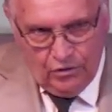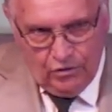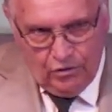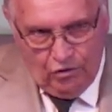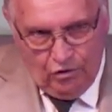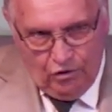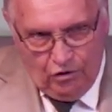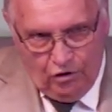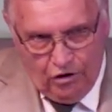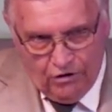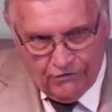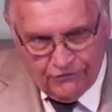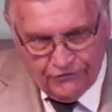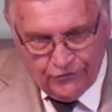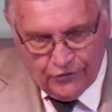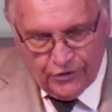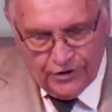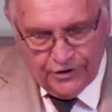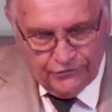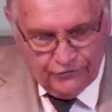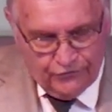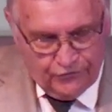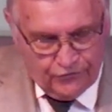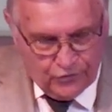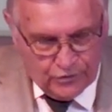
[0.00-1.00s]

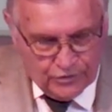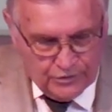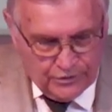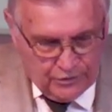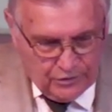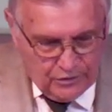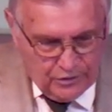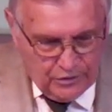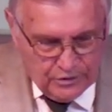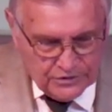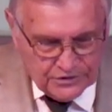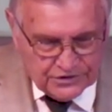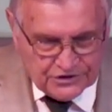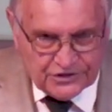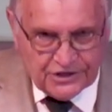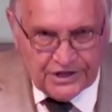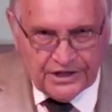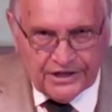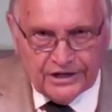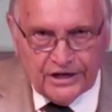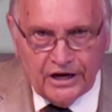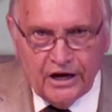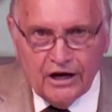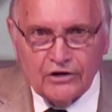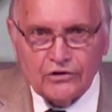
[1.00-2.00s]
offering for
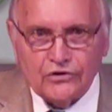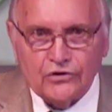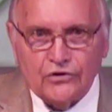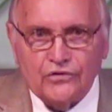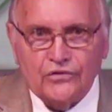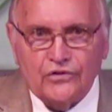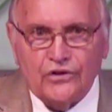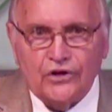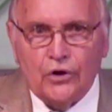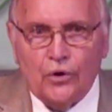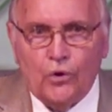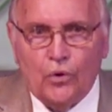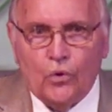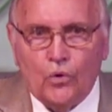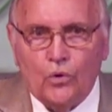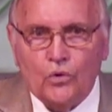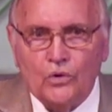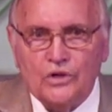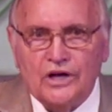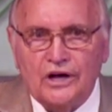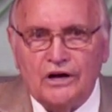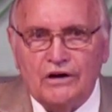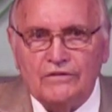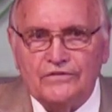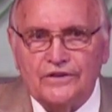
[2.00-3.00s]
sin under the old
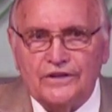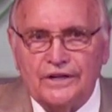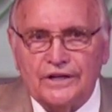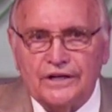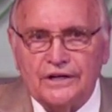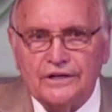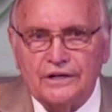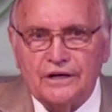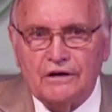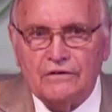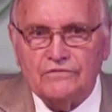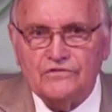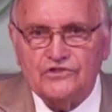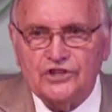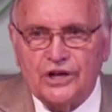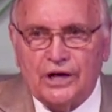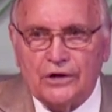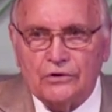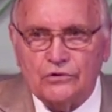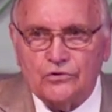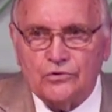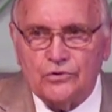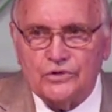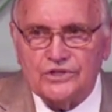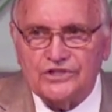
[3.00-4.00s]
covenant of shadow
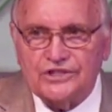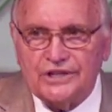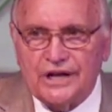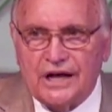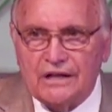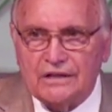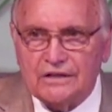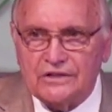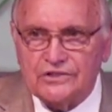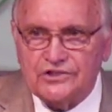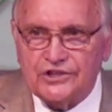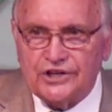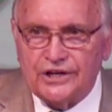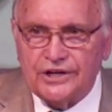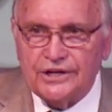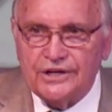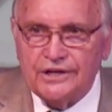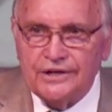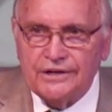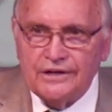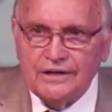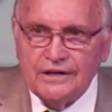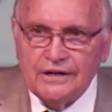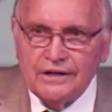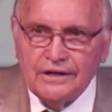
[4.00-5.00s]
Christology
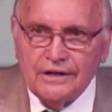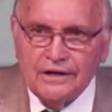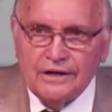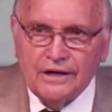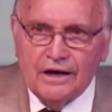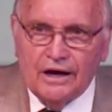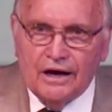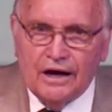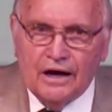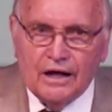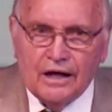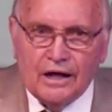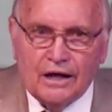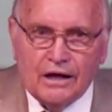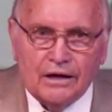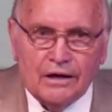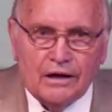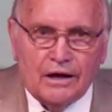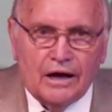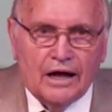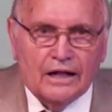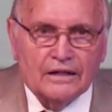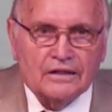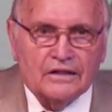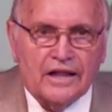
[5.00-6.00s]
uh,
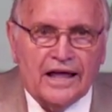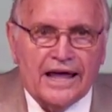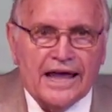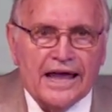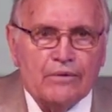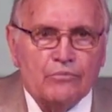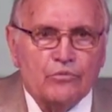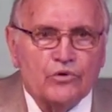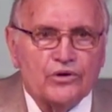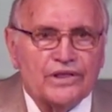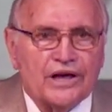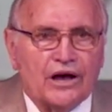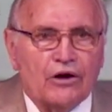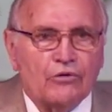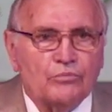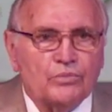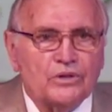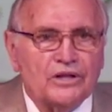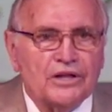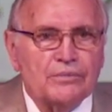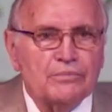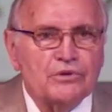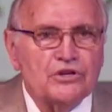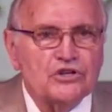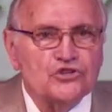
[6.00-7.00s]
a lamb without
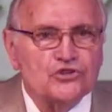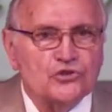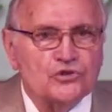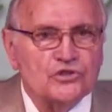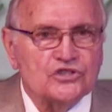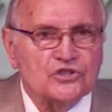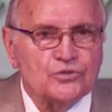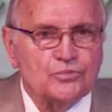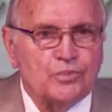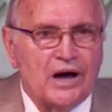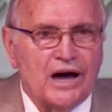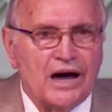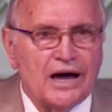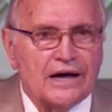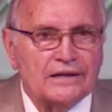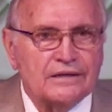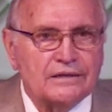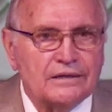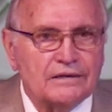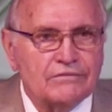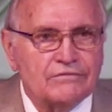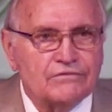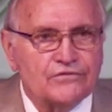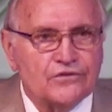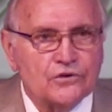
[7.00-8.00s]
blemish or
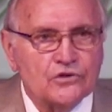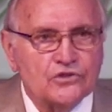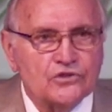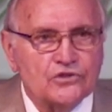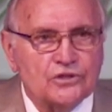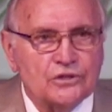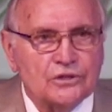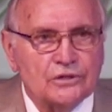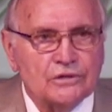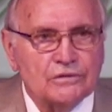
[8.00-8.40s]
spot, first,